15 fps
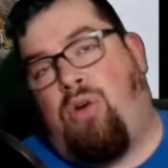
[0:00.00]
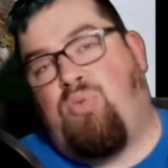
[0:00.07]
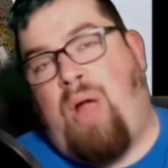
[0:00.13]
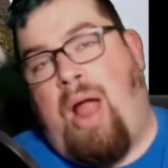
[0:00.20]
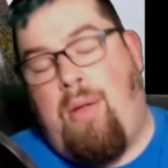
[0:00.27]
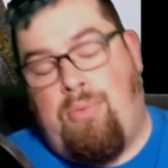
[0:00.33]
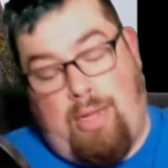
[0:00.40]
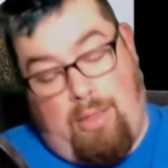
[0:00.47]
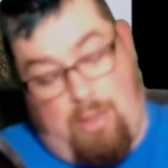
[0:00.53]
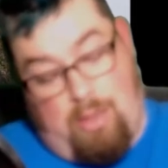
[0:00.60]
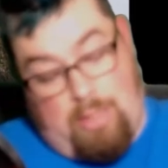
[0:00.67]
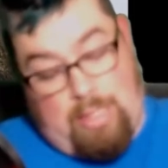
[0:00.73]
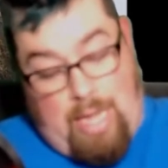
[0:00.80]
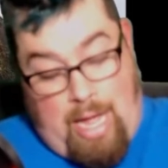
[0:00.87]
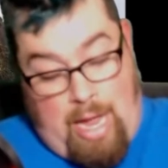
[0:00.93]
around it
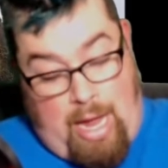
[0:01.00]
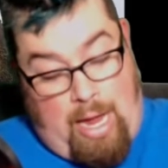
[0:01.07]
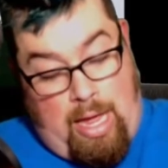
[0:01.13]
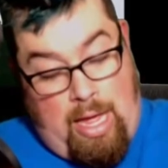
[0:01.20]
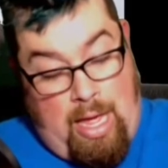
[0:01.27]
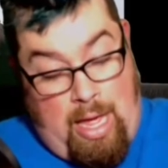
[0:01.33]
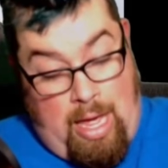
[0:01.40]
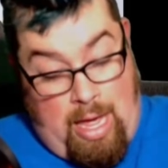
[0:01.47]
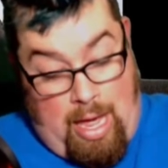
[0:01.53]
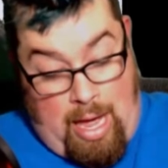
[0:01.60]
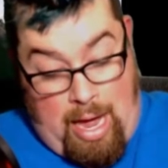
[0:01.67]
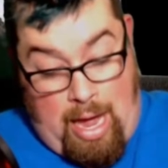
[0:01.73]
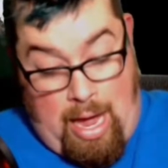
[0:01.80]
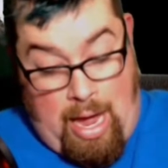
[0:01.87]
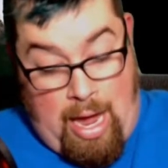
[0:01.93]
looks like.
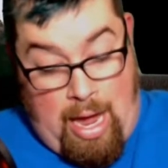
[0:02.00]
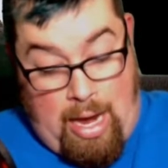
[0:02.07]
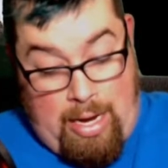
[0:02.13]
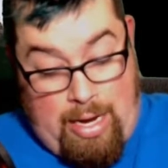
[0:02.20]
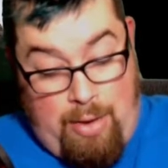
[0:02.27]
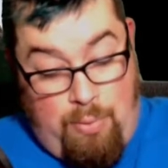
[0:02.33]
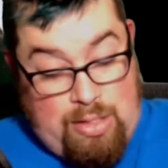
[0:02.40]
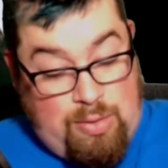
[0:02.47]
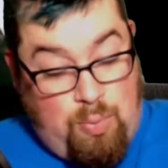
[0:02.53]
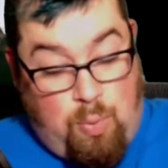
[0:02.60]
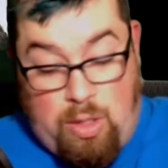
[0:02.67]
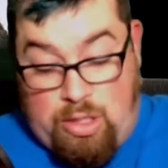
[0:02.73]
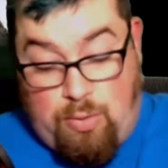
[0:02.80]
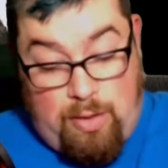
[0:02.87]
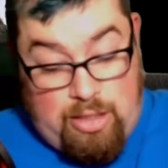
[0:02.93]
Uh, it was
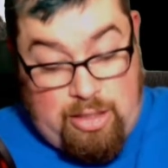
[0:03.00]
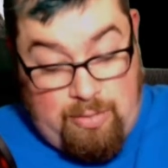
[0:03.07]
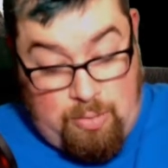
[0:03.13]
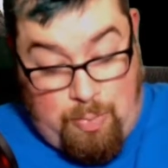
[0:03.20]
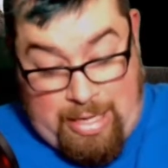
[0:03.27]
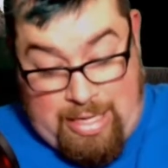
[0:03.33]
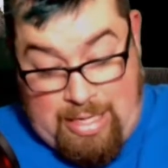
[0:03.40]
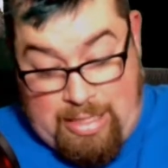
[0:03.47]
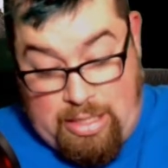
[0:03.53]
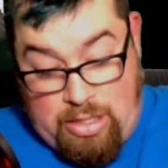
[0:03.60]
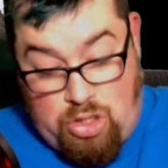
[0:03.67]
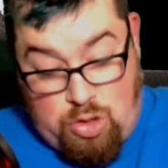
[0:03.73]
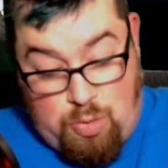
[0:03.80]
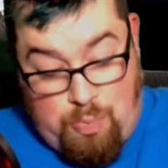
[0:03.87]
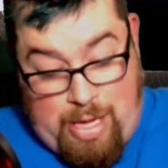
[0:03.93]
once worshipped by the
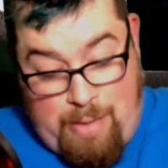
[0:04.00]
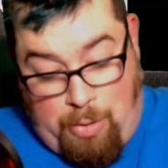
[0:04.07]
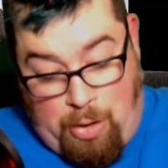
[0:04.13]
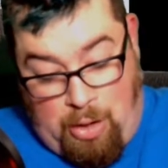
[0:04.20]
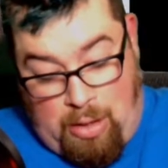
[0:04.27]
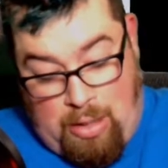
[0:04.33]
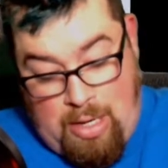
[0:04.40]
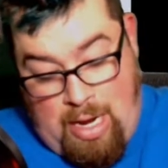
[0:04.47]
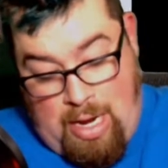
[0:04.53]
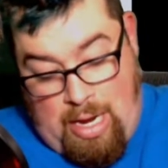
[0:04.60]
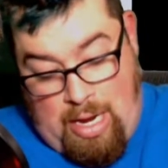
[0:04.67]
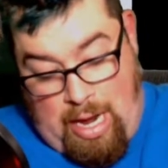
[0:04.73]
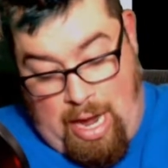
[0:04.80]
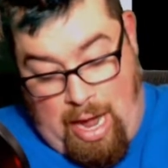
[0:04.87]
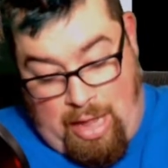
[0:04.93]
indigenous people.
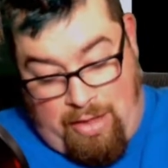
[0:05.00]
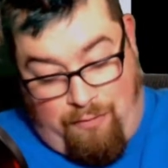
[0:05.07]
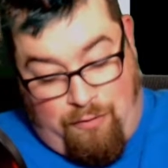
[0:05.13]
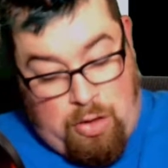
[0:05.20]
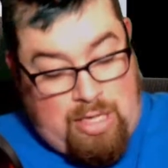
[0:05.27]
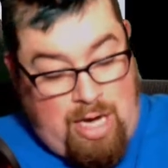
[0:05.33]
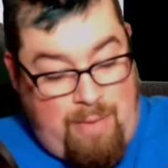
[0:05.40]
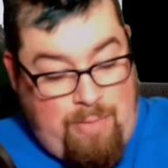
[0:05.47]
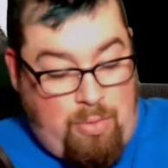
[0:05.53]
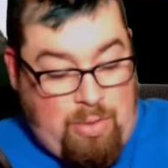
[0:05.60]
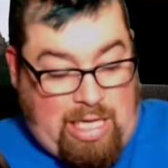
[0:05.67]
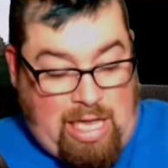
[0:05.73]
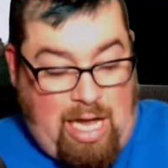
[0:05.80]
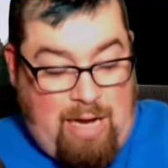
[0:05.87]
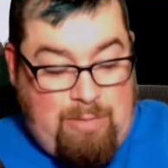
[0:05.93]
Uh, the first time it was
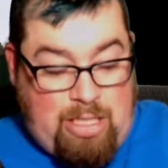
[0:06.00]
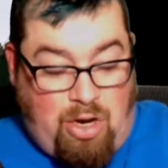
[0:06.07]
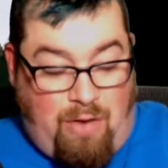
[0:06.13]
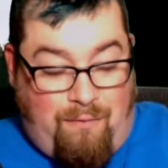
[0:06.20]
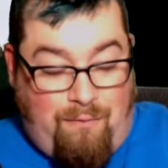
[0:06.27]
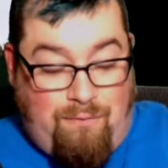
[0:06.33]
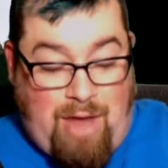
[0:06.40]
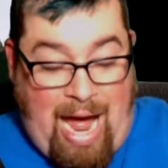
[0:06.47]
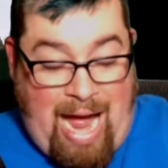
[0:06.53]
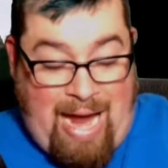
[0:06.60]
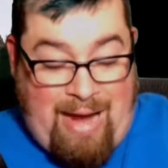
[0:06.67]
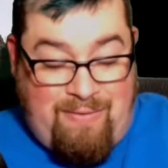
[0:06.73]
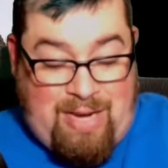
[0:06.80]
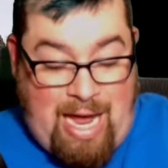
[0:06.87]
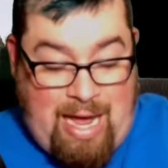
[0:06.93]
climbed, it took
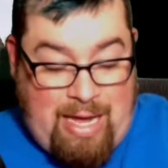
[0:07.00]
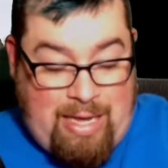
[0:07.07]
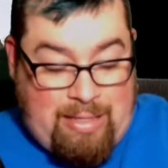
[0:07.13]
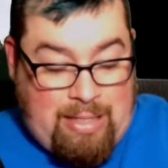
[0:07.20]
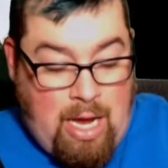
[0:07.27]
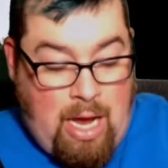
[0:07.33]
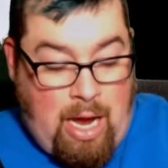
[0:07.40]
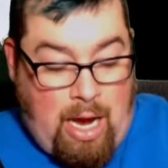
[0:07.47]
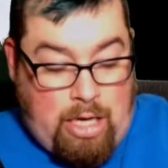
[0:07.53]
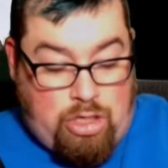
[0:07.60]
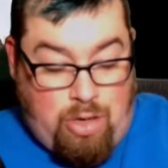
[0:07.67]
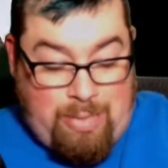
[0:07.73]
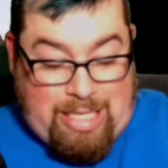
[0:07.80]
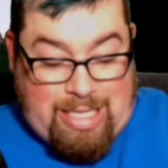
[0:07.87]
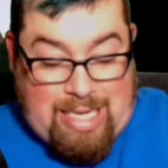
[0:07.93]
five days. A
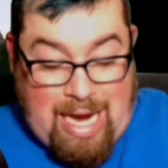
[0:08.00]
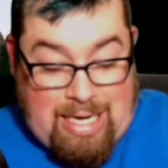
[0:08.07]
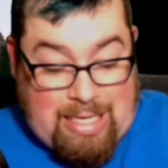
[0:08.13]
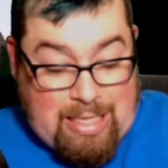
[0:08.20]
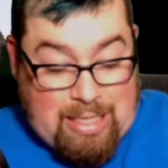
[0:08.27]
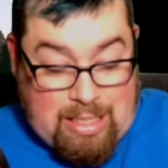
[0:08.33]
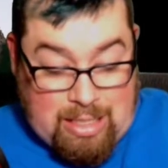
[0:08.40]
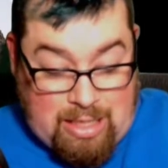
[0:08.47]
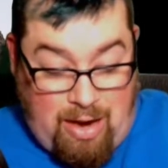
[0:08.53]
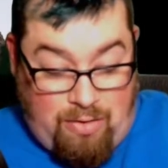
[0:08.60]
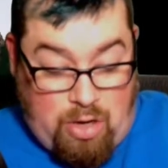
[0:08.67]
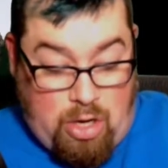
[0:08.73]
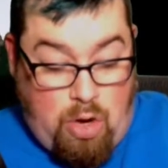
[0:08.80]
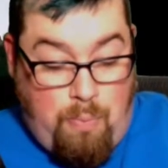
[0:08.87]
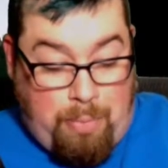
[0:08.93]
German scientist discovered
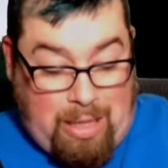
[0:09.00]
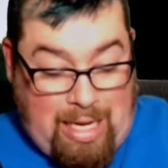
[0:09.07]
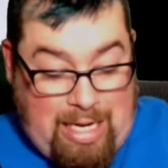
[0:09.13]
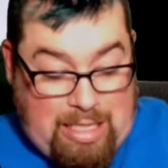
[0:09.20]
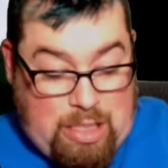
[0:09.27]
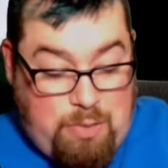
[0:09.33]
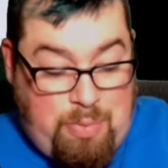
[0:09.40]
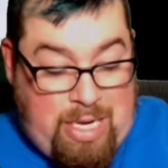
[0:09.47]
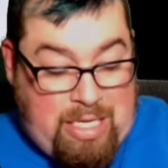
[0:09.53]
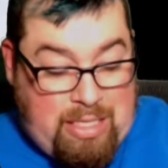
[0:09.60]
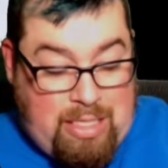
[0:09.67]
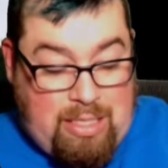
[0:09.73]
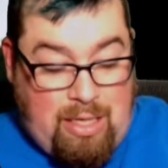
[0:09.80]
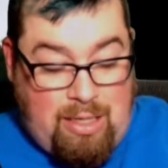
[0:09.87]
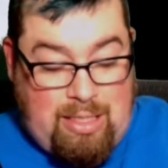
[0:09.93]
a new plant
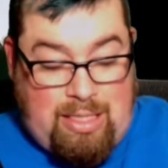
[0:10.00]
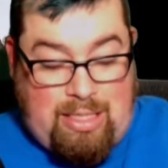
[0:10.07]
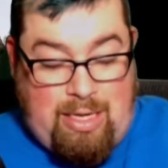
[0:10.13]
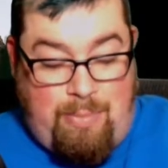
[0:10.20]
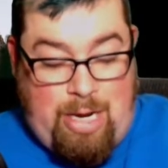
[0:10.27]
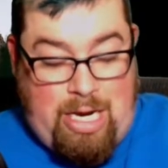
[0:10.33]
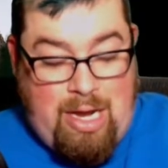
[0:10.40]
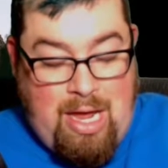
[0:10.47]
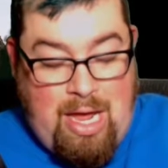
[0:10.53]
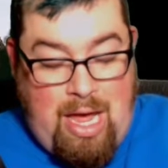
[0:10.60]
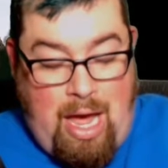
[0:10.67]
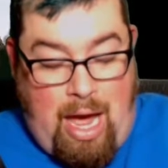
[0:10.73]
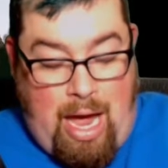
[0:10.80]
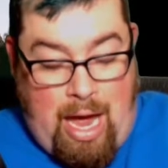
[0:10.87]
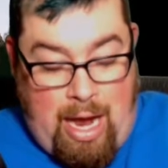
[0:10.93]
species on its summit.
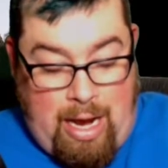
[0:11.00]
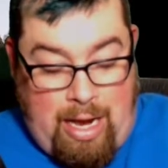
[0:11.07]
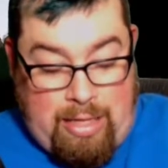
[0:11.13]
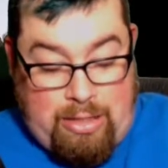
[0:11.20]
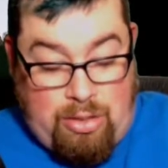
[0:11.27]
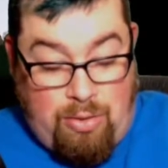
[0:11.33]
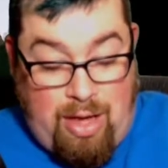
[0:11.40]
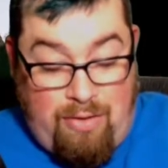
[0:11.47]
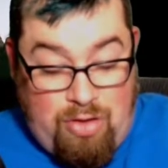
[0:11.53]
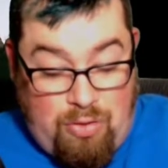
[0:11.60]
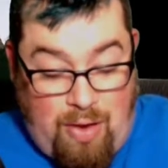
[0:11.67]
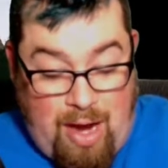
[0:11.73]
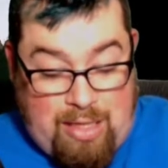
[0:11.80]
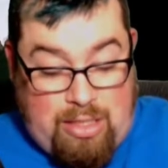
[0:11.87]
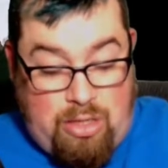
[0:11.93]
Uh, and so, given the
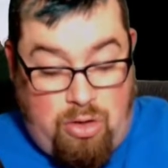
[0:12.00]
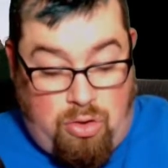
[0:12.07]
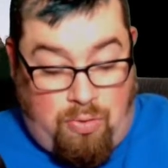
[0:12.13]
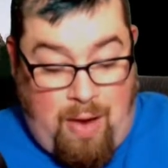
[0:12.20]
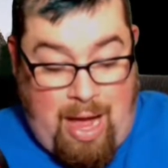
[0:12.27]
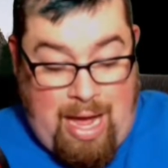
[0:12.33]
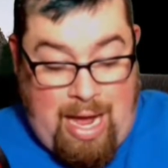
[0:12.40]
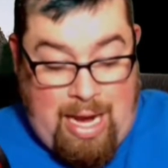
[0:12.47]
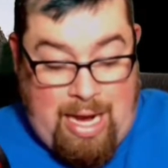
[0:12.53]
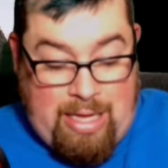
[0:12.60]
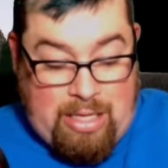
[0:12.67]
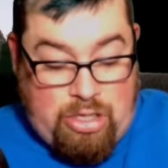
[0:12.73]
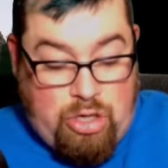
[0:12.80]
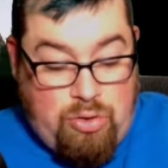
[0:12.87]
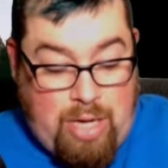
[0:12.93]
rock's notoriety, the
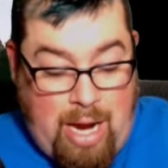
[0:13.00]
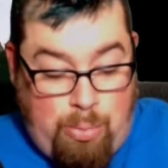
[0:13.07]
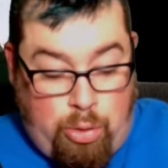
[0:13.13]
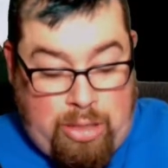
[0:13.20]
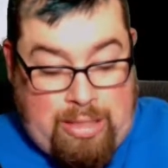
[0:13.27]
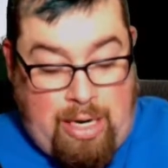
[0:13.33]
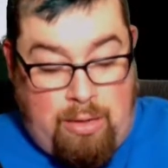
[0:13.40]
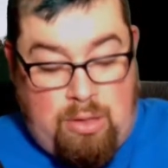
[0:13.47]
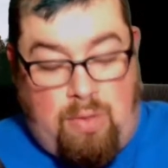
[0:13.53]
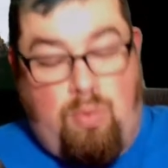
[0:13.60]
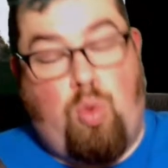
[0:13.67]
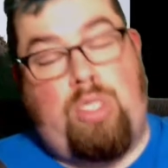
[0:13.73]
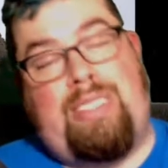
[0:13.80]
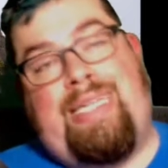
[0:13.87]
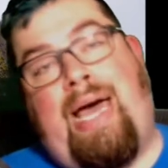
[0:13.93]
two neighboring towns of
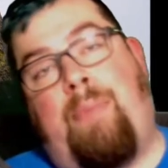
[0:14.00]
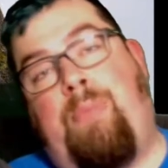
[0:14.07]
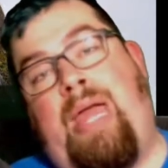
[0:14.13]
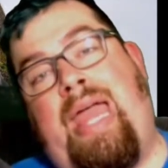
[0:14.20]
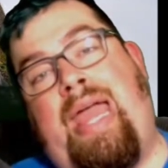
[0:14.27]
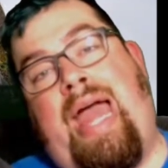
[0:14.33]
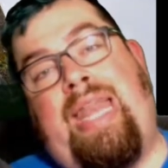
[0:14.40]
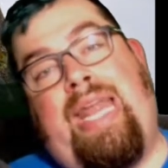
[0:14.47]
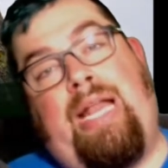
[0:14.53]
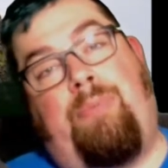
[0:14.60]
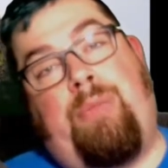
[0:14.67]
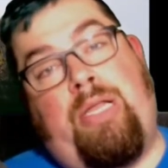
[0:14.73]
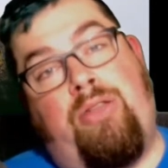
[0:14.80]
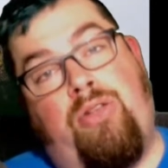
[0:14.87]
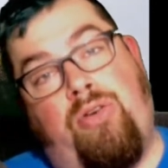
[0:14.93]
Guatape and El
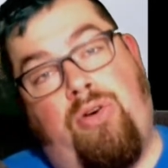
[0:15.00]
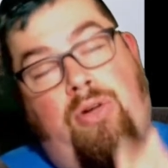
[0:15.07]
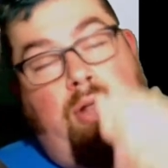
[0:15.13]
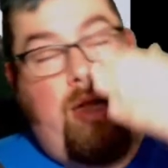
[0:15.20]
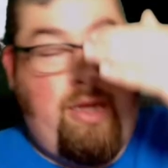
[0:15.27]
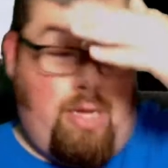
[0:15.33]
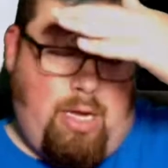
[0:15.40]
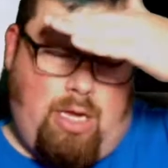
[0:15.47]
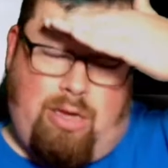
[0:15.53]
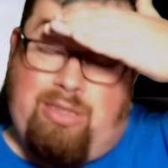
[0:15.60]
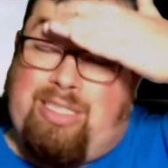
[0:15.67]
Peñol used